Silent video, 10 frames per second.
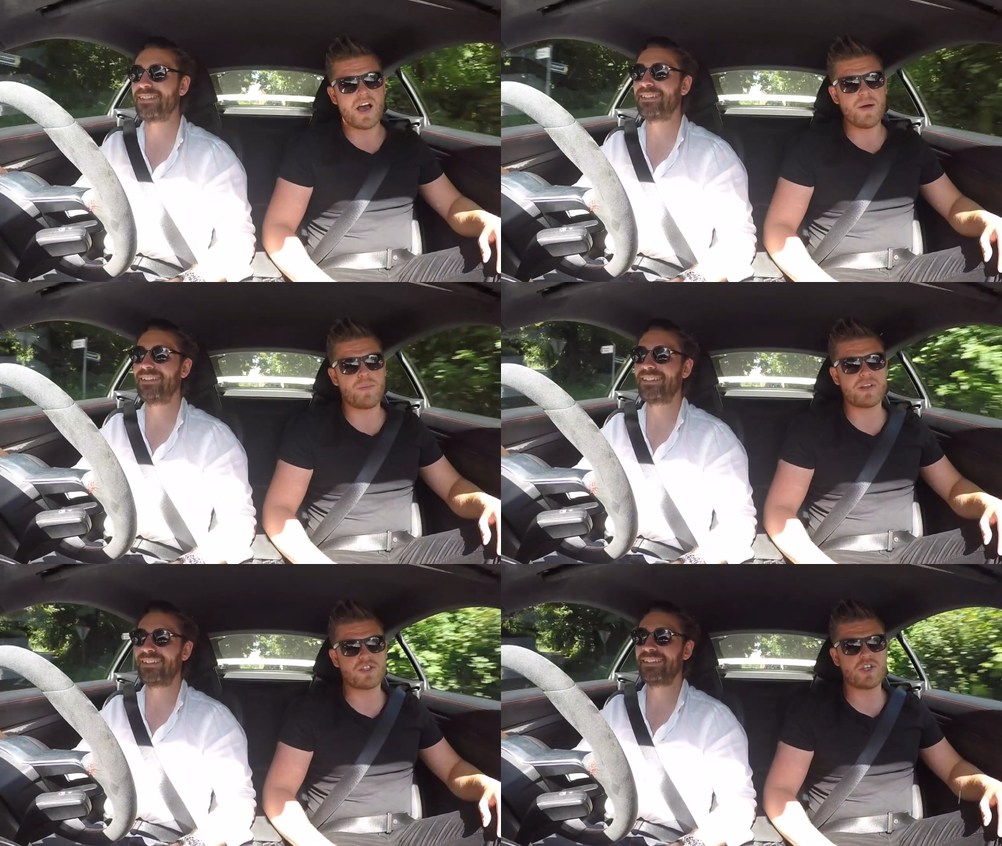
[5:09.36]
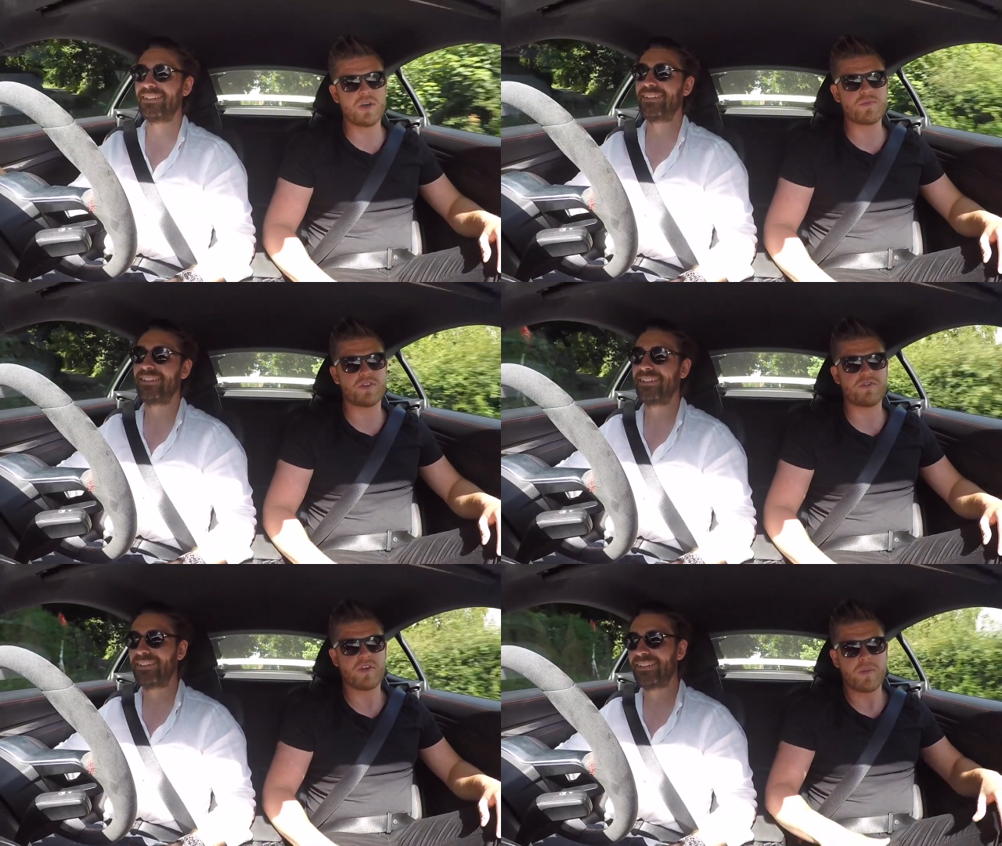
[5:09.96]
Speaker 1: Uh, but in terms
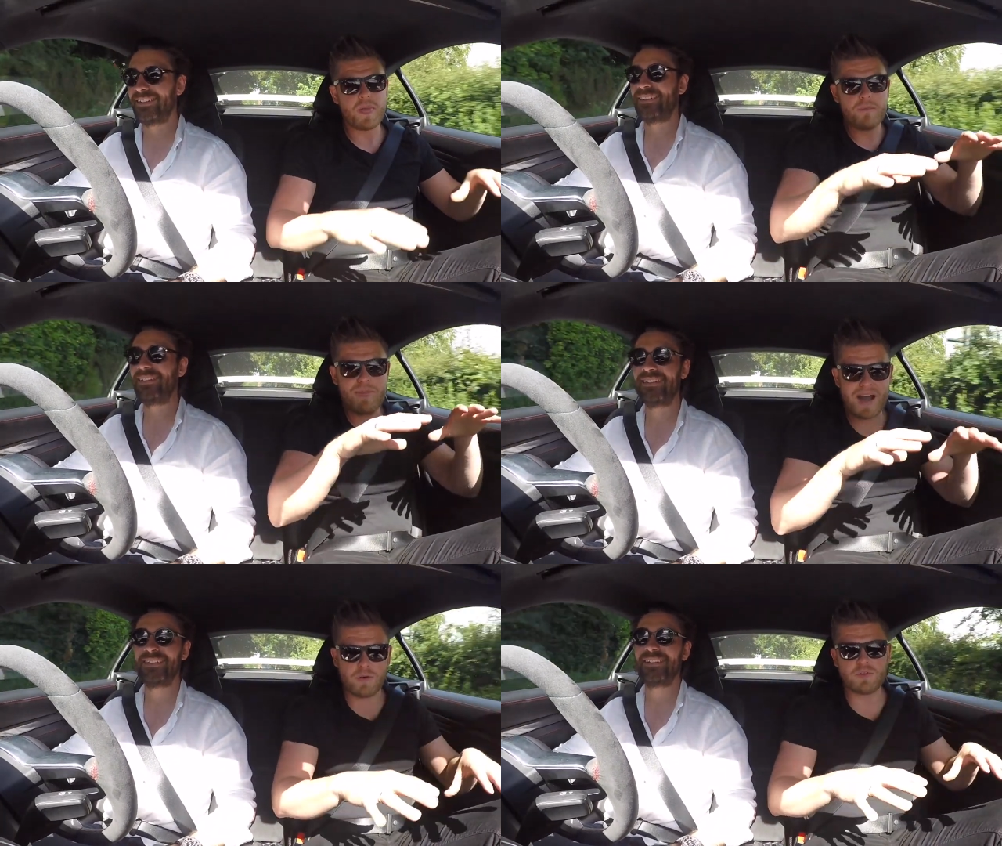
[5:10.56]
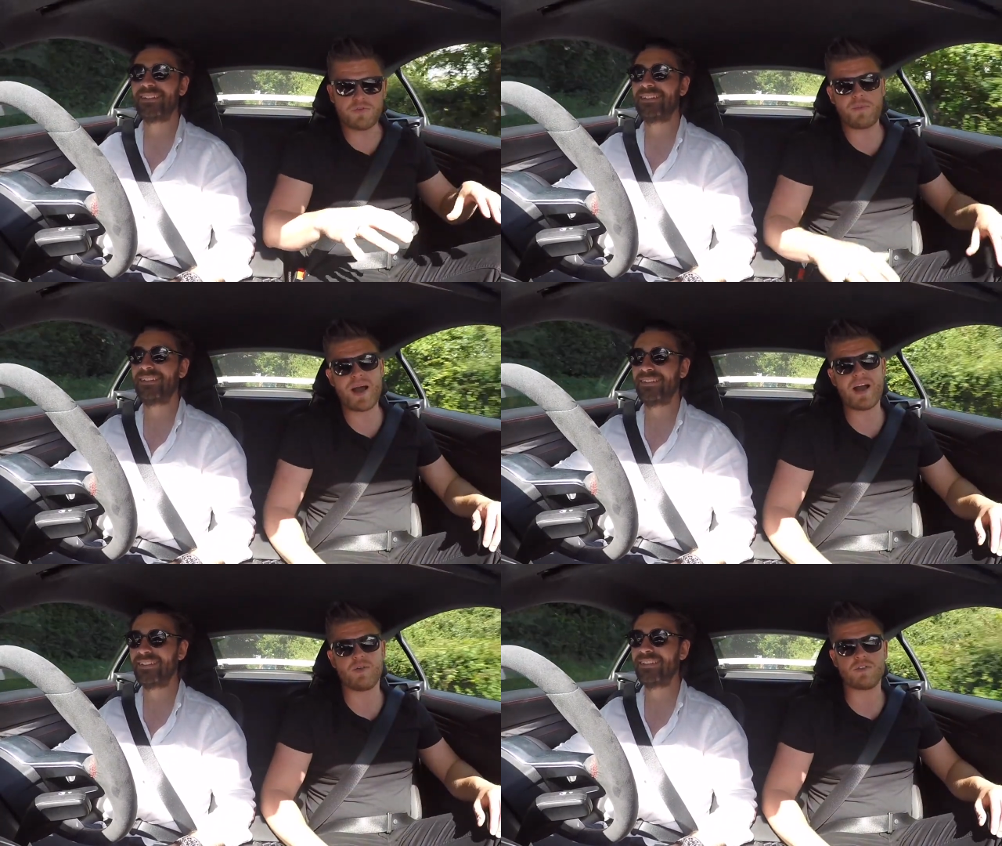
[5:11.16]
of pound for
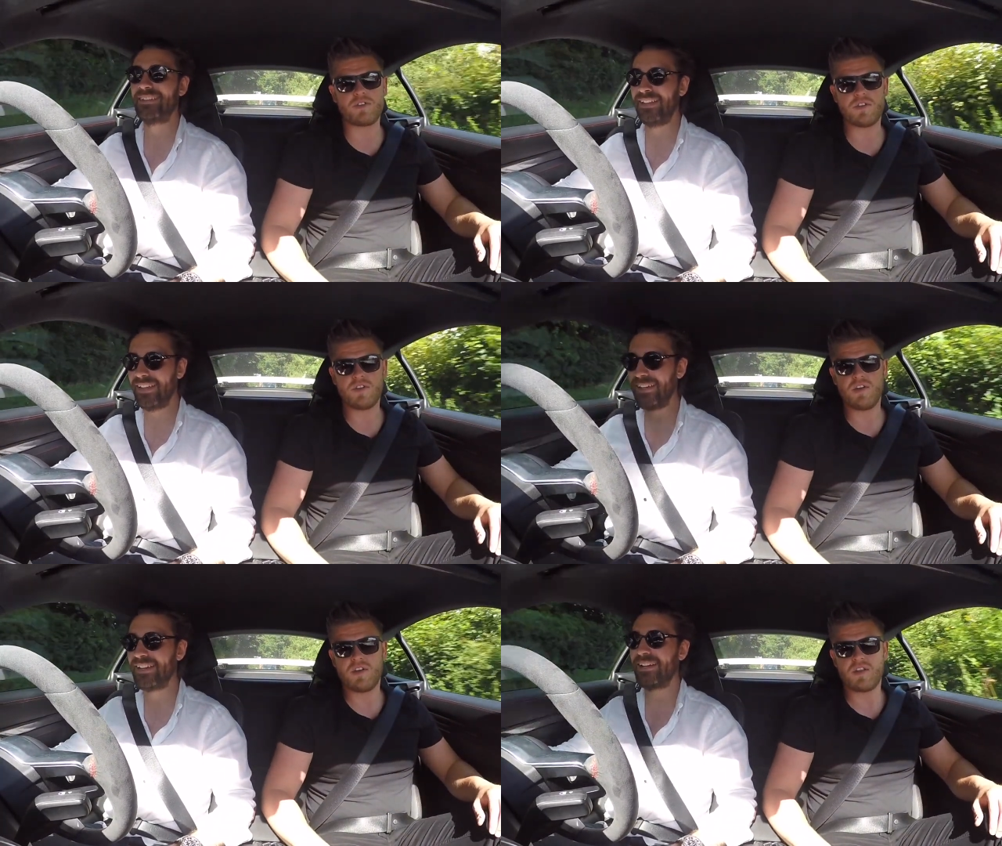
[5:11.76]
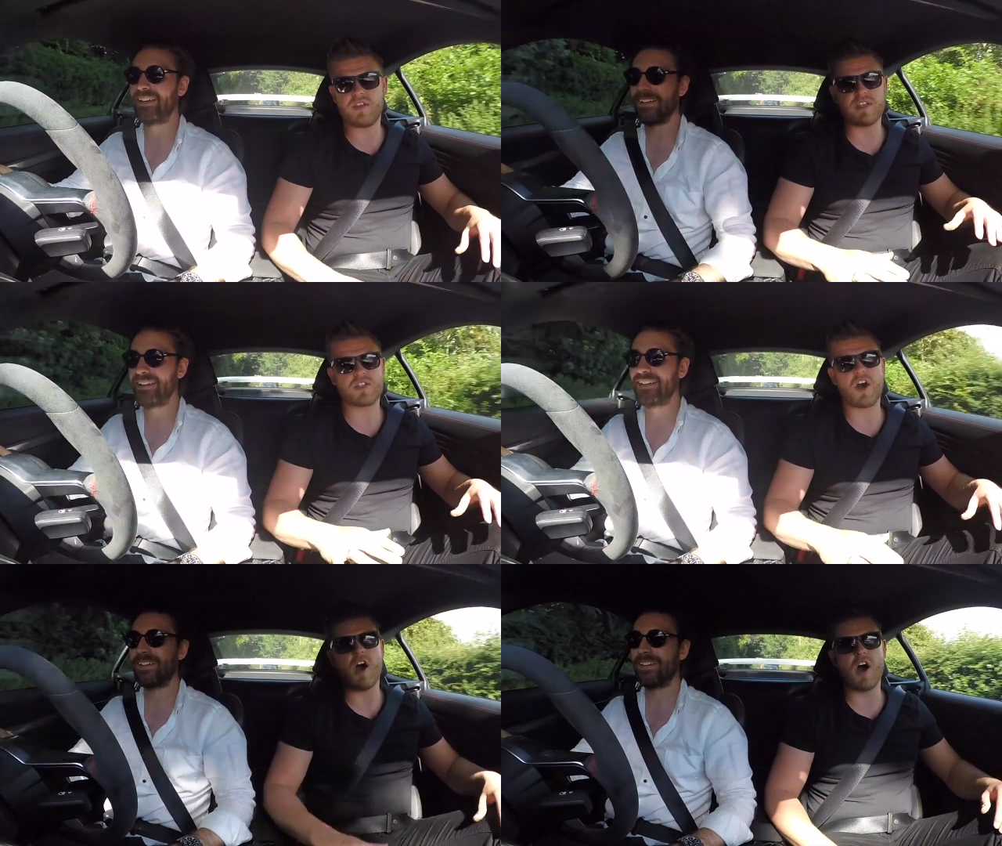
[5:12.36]
pound, yeah, yeah. this
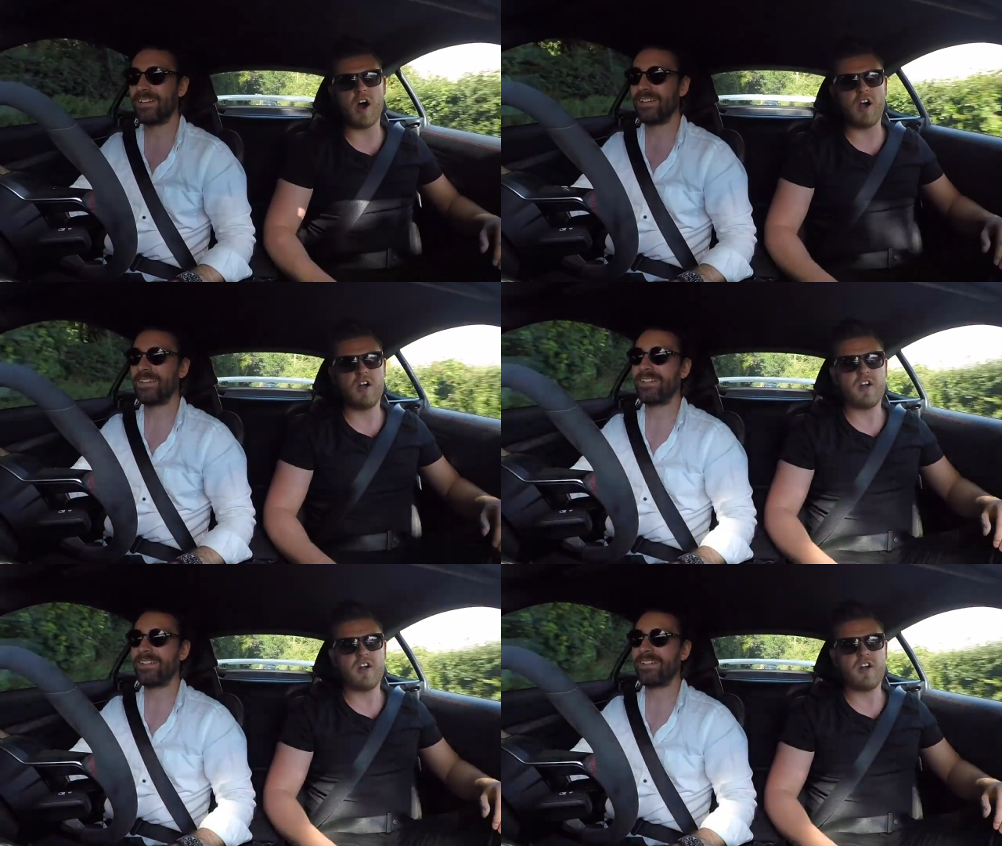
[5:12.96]
car,